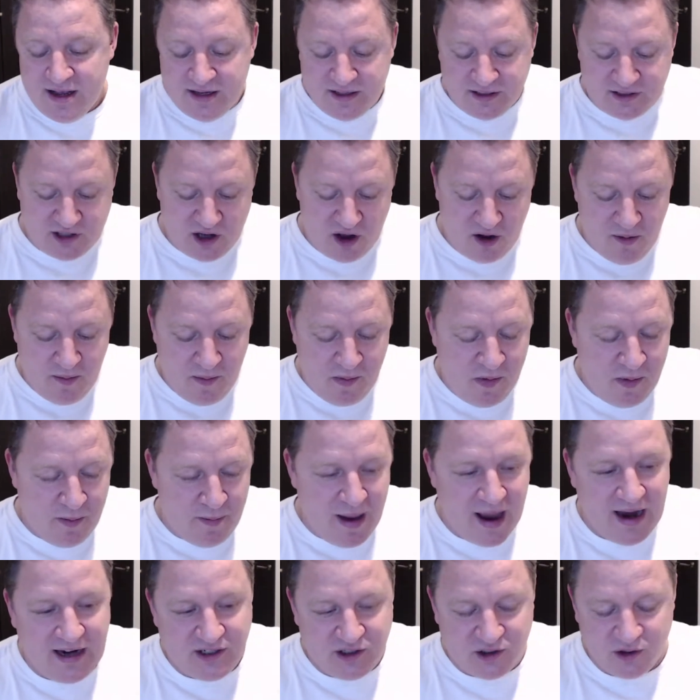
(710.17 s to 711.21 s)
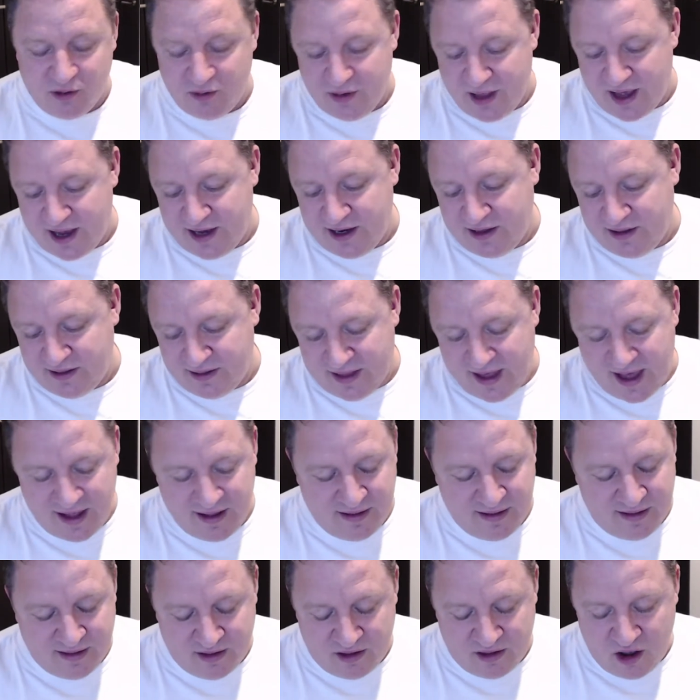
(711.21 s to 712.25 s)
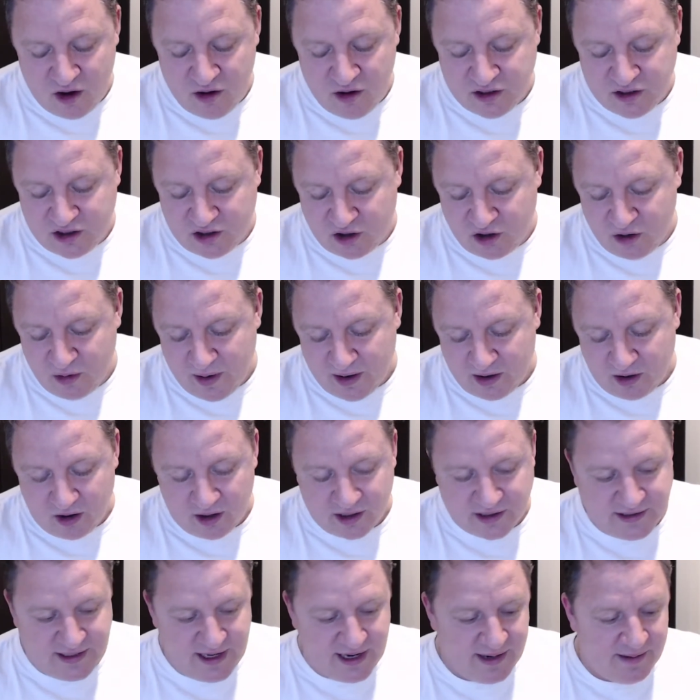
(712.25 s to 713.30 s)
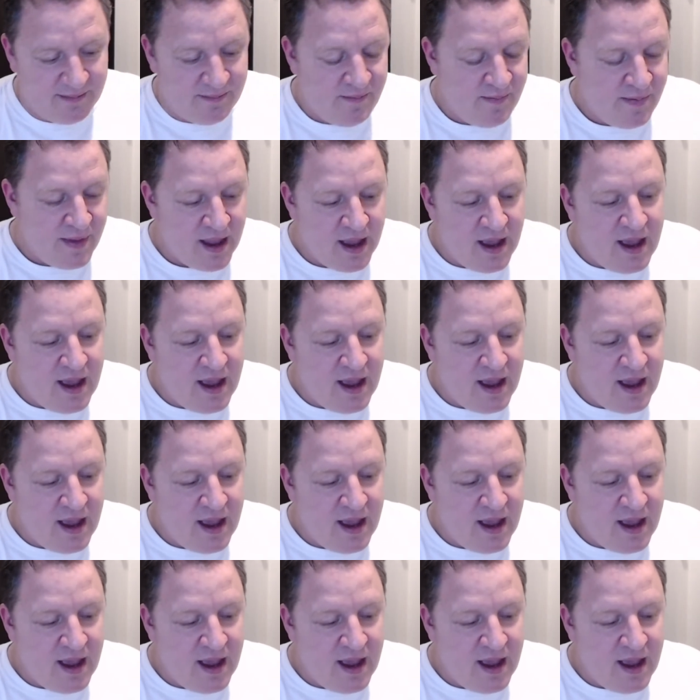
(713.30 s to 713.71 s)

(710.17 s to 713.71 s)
So make sure that those two are locked in.